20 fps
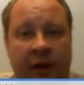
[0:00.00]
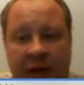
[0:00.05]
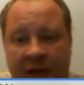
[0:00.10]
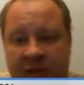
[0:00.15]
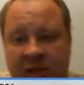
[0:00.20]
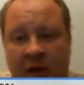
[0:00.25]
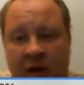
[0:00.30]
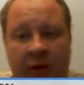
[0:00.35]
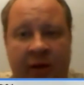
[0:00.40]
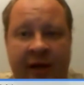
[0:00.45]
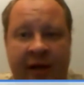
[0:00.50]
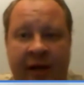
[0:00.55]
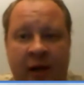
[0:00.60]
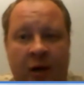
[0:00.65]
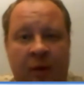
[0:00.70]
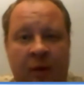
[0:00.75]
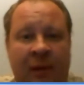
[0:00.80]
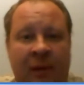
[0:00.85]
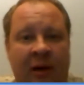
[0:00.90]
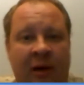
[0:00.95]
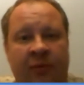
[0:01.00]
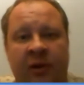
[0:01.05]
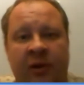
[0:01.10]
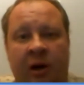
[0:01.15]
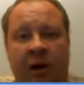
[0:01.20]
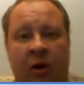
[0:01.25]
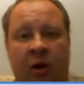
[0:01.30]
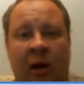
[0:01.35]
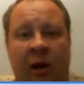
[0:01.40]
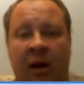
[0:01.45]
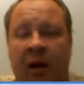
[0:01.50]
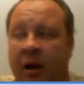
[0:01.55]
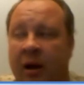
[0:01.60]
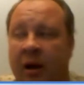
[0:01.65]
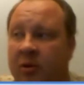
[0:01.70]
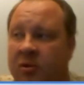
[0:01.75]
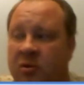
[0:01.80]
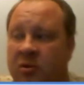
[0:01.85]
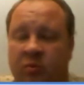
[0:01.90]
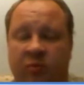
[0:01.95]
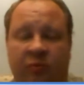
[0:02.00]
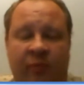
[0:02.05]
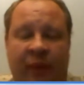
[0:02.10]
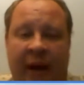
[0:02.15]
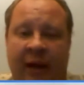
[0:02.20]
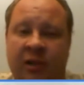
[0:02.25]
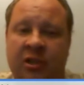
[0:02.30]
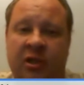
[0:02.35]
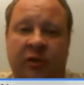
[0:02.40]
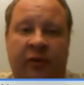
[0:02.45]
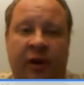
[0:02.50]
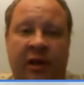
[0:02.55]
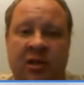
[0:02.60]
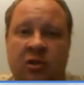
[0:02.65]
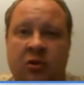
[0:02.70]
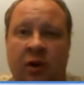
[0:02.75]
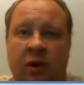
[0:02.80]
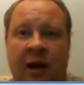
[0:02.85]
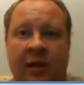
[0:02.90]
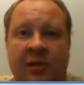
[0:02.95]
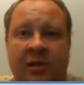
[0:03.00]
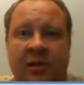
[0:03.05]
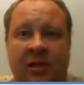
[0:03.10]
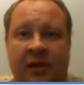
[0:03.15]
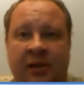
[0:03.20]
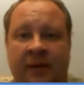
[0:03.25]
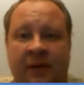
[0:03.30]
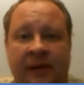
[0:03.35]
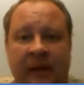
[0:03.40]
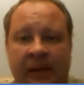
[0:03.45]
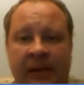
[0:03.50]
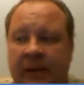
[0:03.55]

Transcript: That's all they cared about. You know, I was managing restaurants, and,